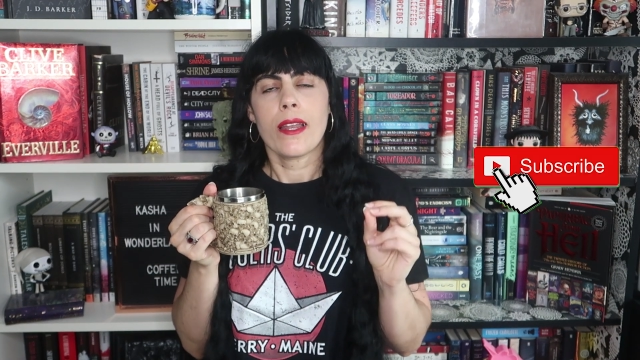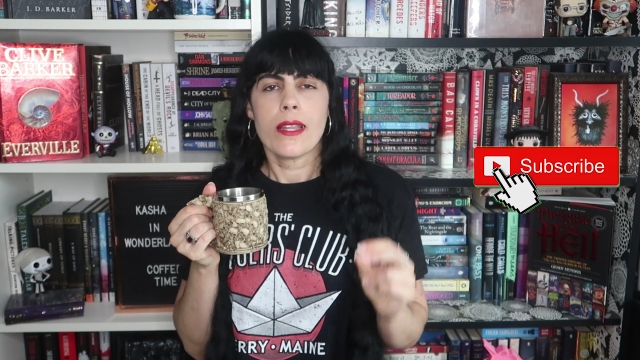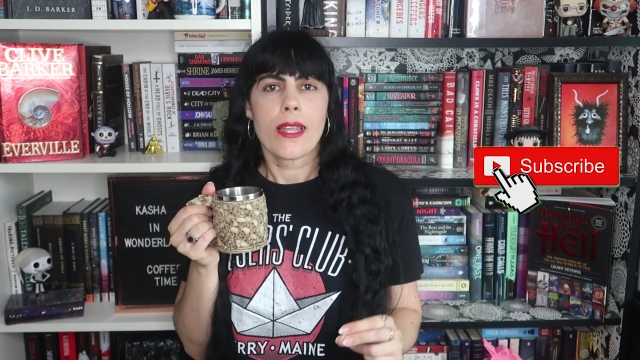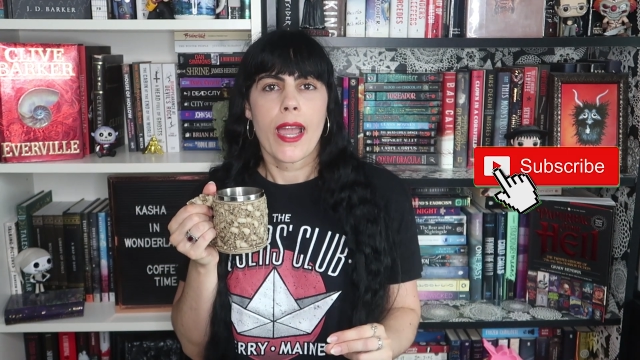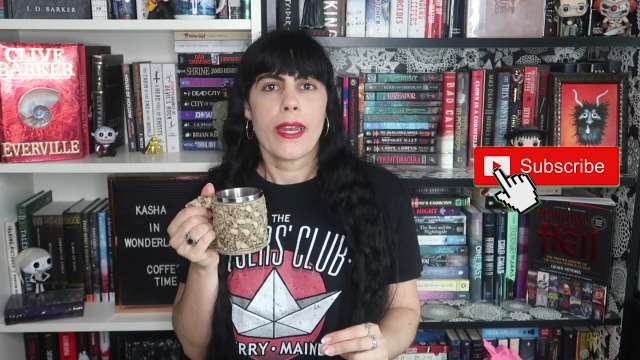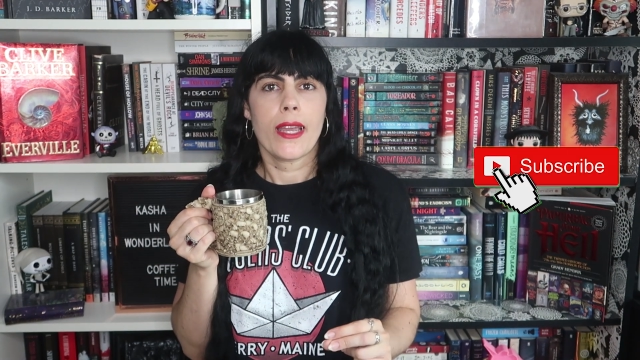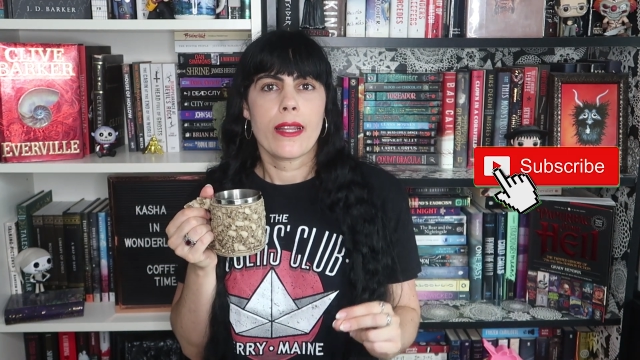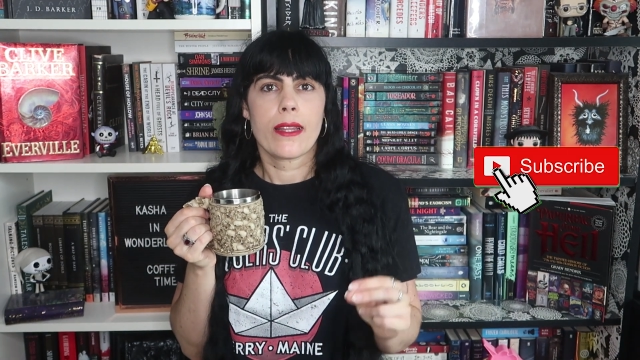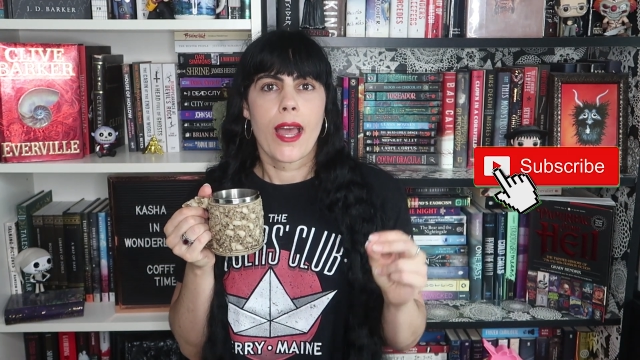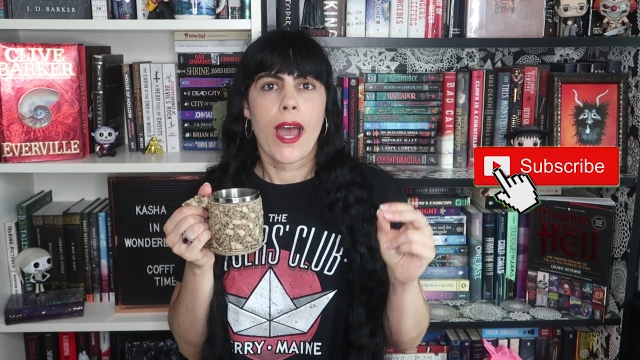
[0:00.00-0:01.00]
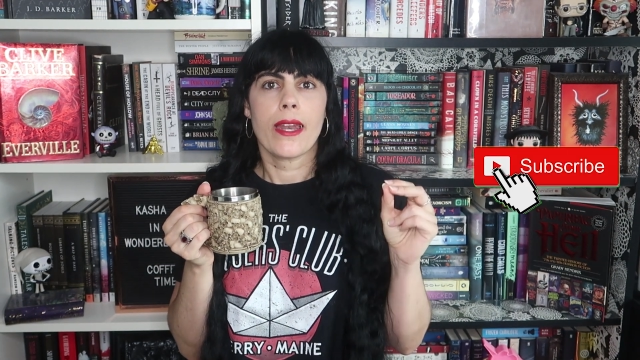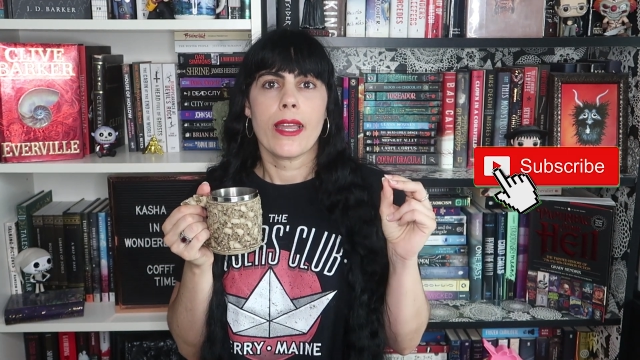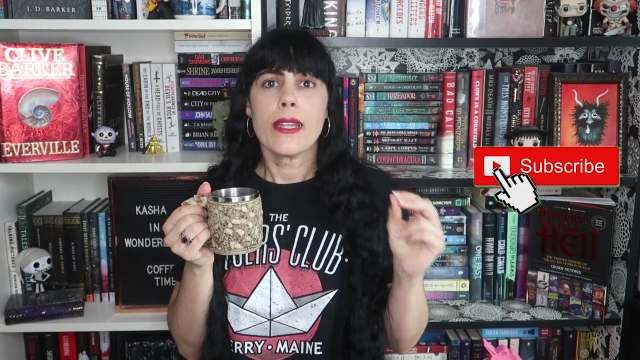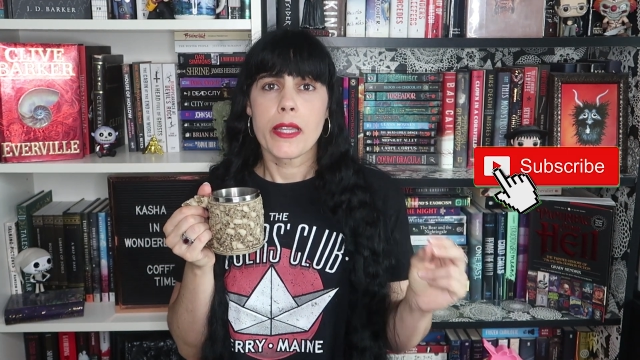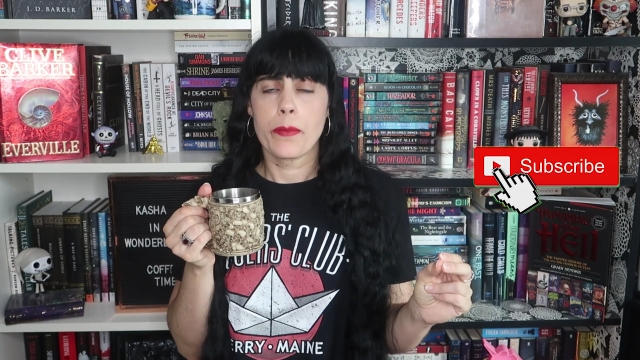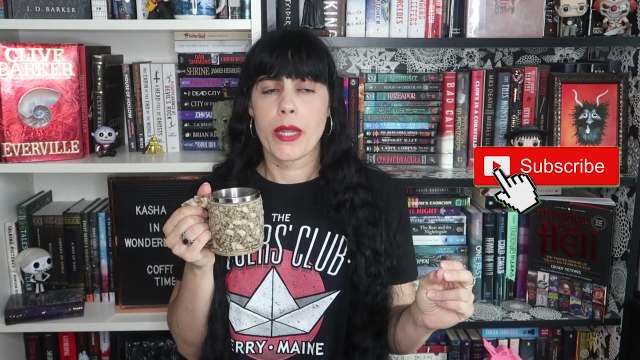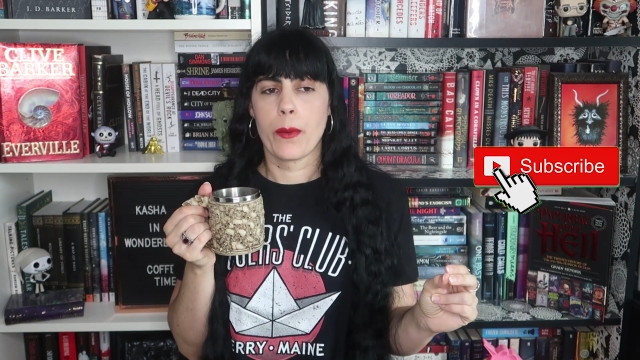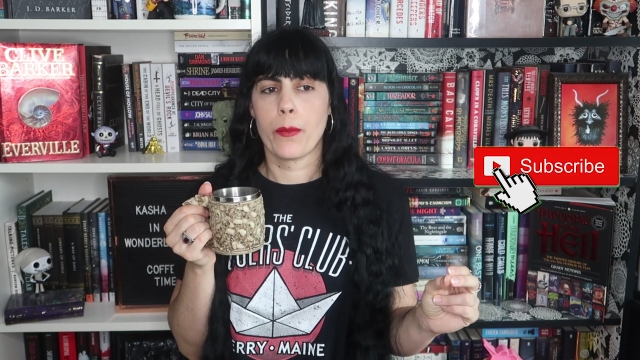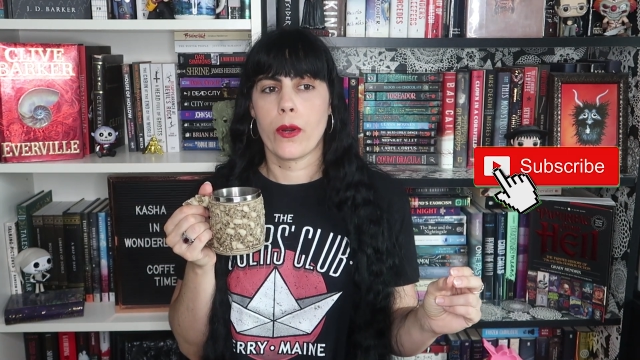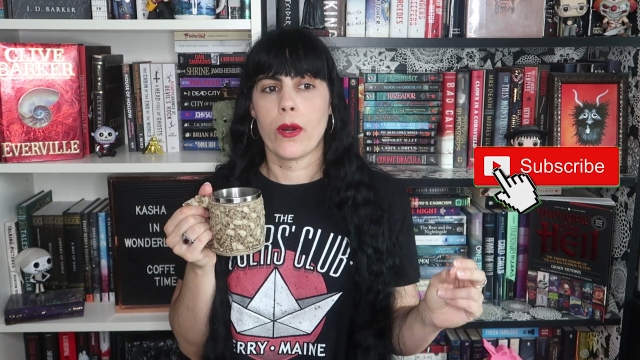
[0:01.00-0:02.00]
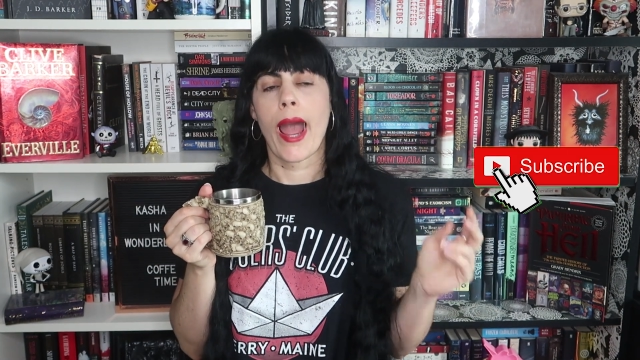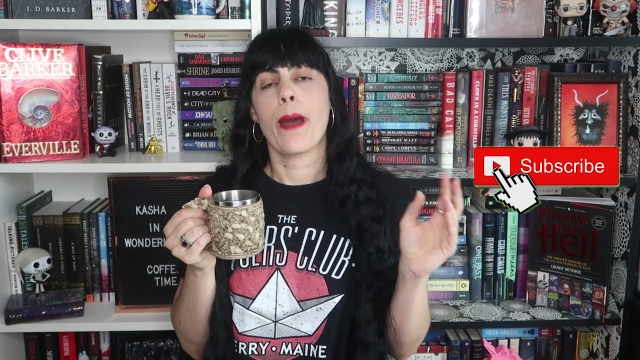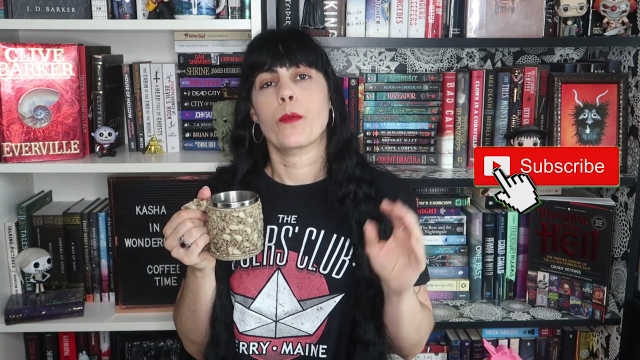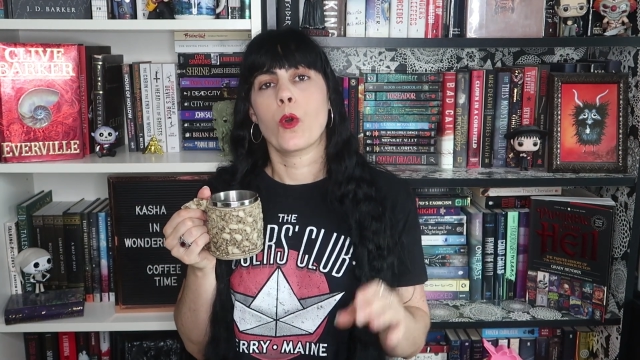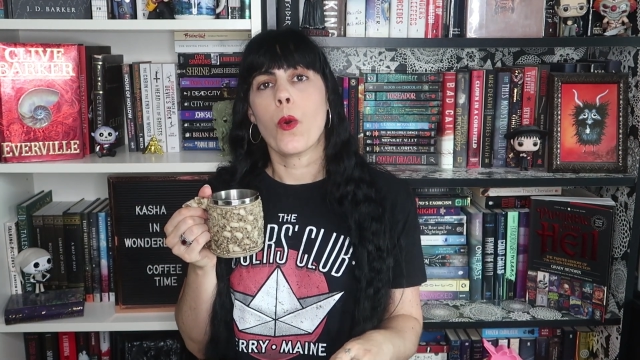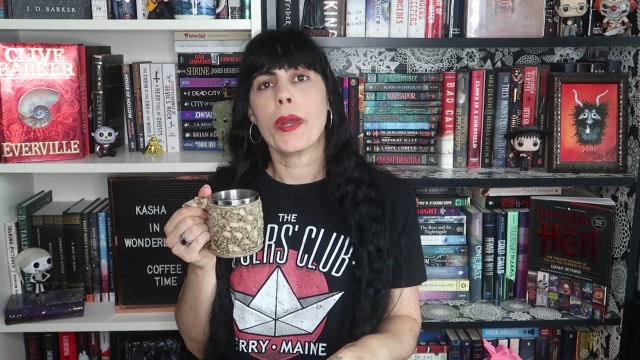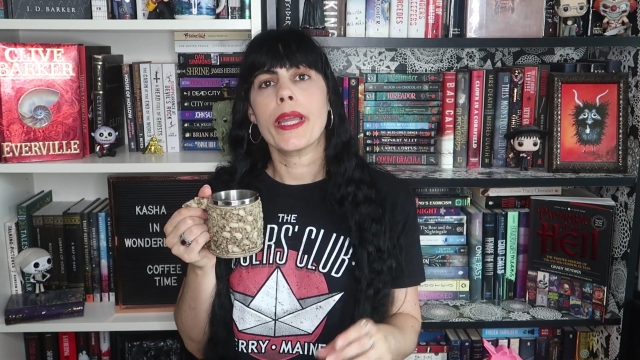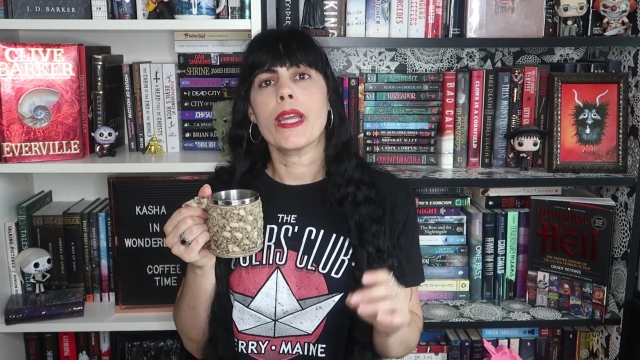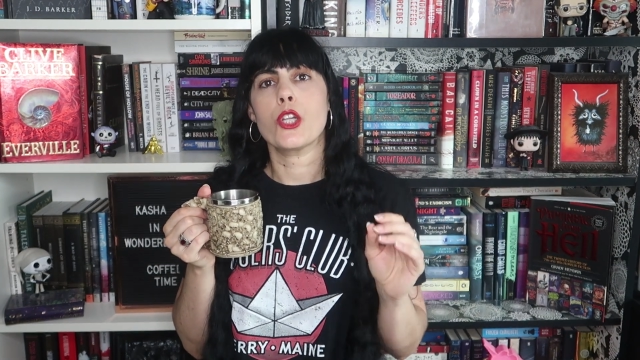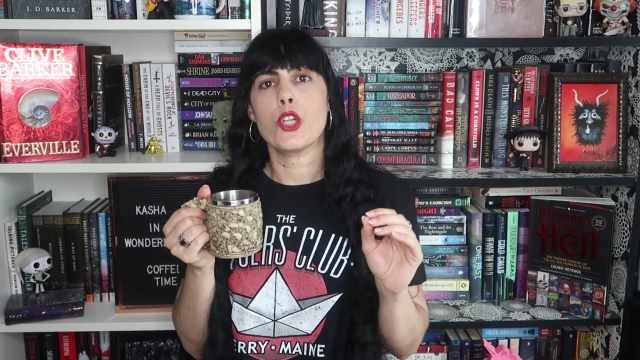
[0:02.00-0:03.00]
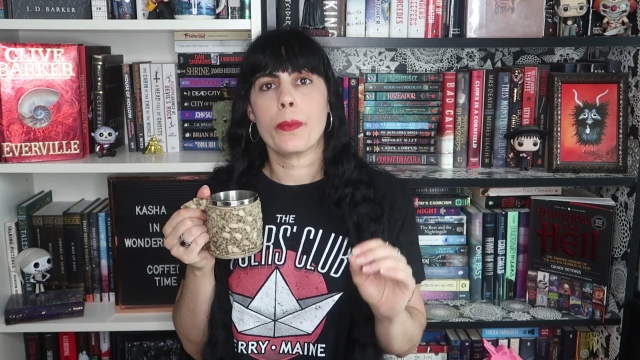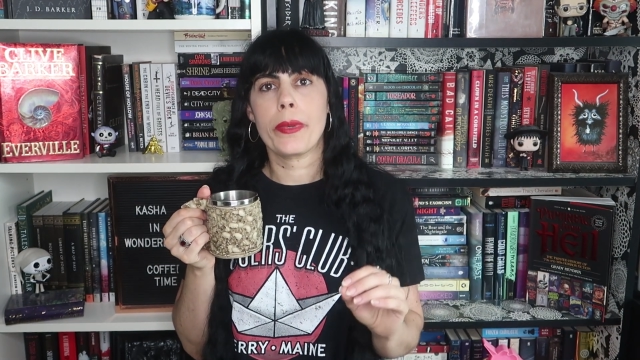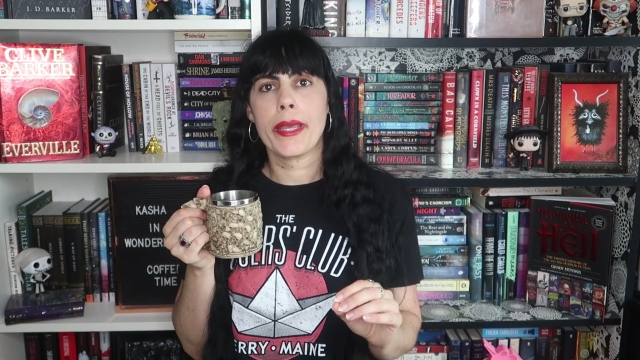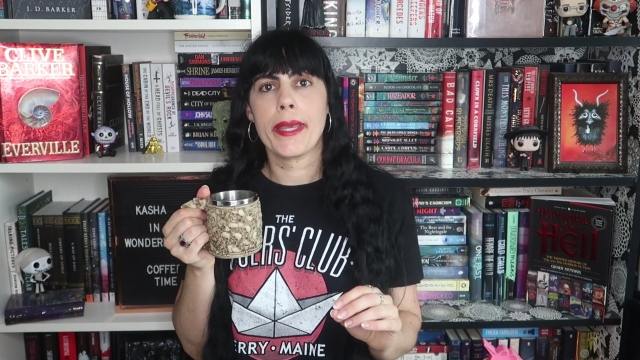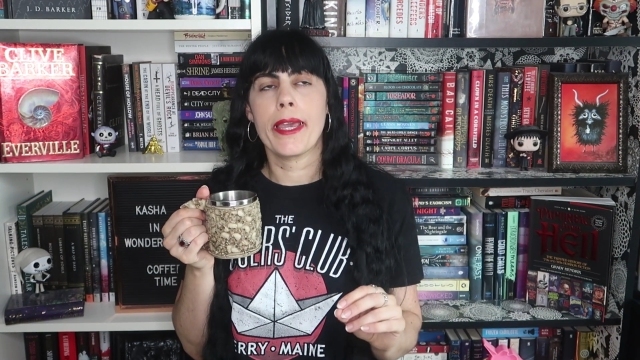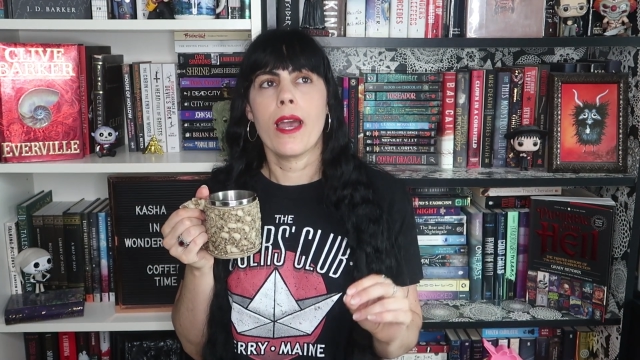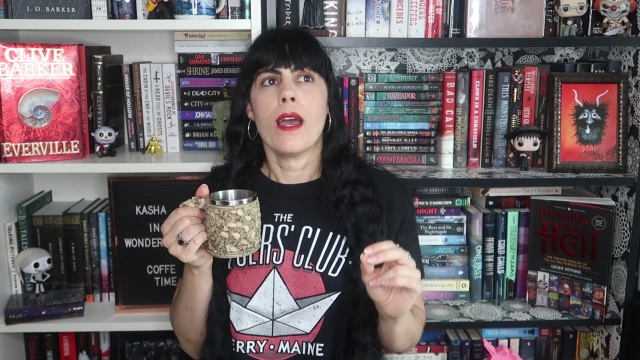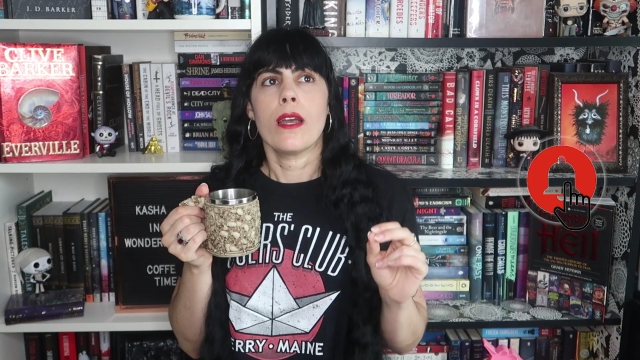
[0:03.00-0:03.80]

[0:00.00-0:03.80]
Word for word: decided that in September I'm going to be